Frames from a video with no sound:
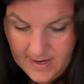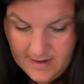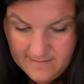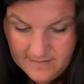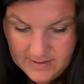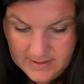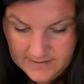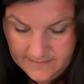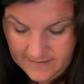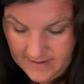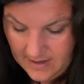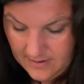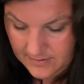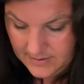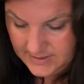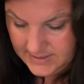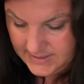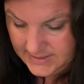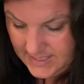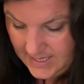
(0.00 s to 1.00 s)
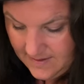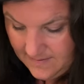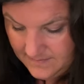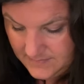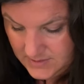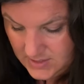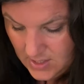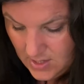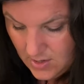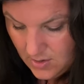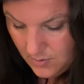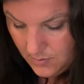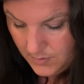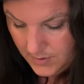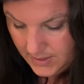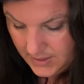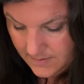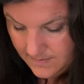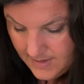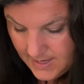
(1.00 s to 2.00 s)
we have our flowers stemmed,
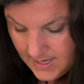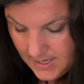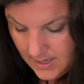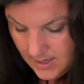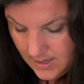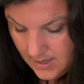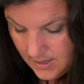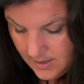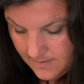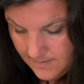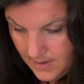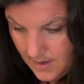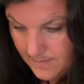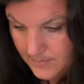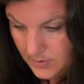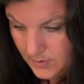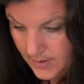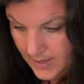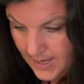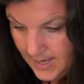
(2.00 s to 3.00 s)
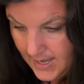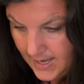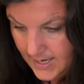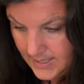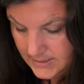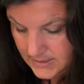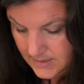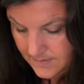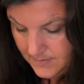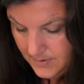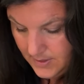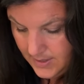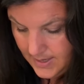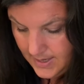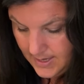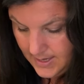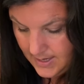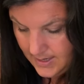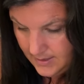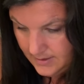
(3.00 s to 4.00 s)
we're gonna make a bouquet to put
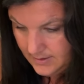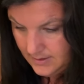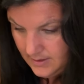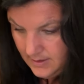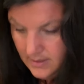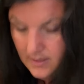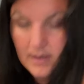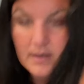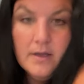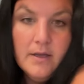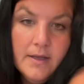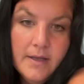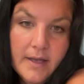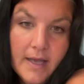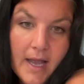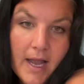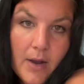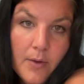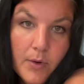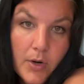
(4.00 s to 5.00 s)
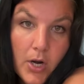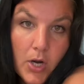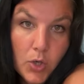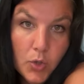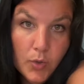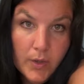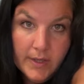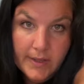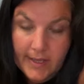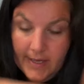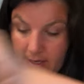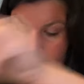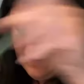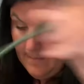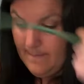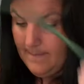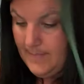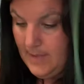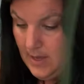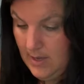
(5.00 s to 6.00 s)
in our acrylic
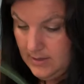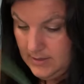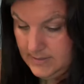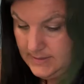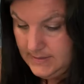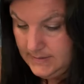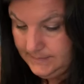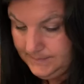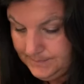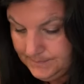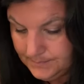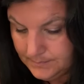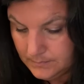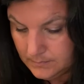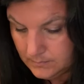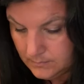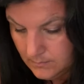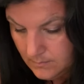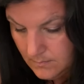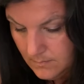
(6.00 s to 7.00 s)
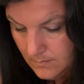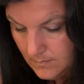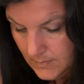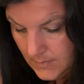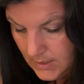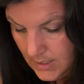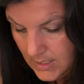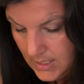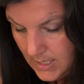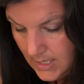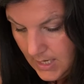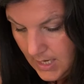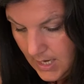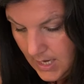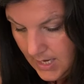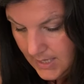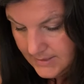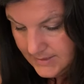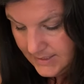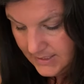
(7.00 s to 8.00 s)
box.
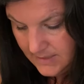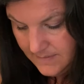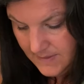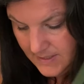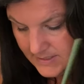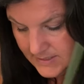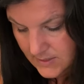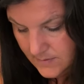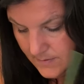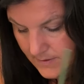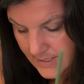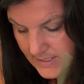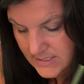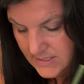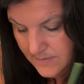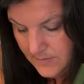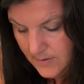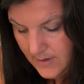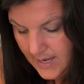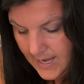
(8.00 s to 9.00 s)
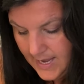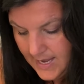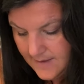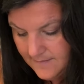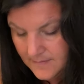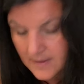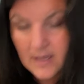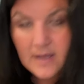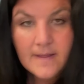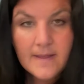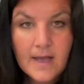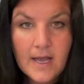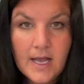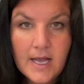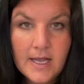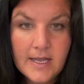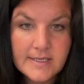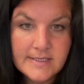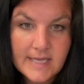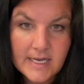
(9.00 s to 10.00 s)
It's gonna be a super easy bouquet.
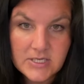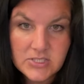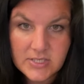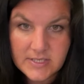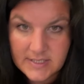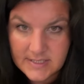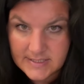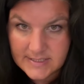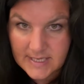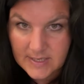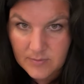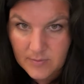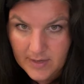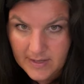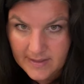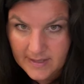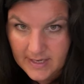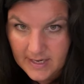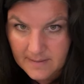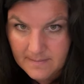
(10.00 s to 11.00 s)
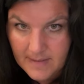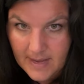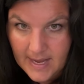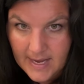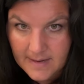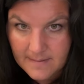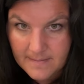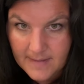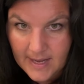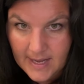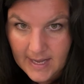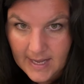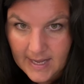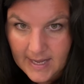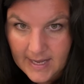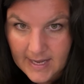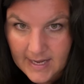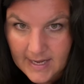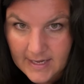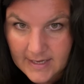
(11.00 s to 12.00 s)
It's actually the same way that I make
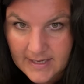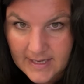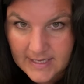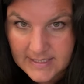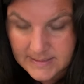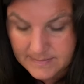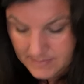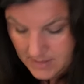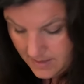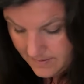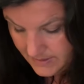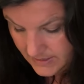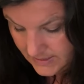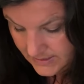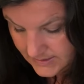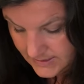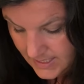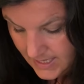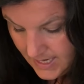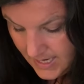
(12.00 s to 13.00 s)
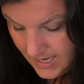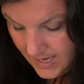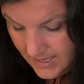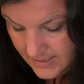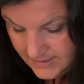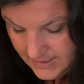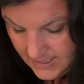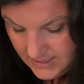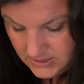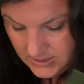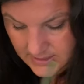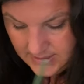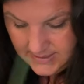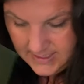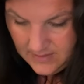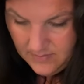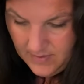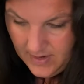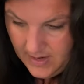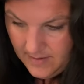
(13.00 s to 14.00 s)
my, yes, blobbiness. It's actually the
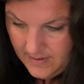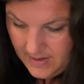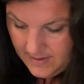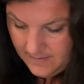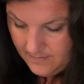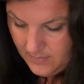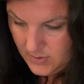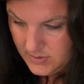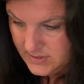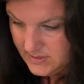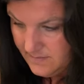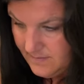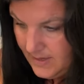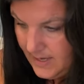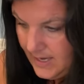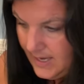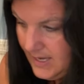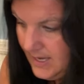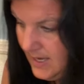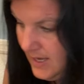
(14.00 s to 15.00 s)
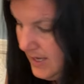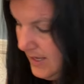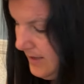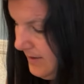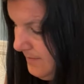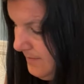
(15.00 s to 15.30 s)
same way I make most of my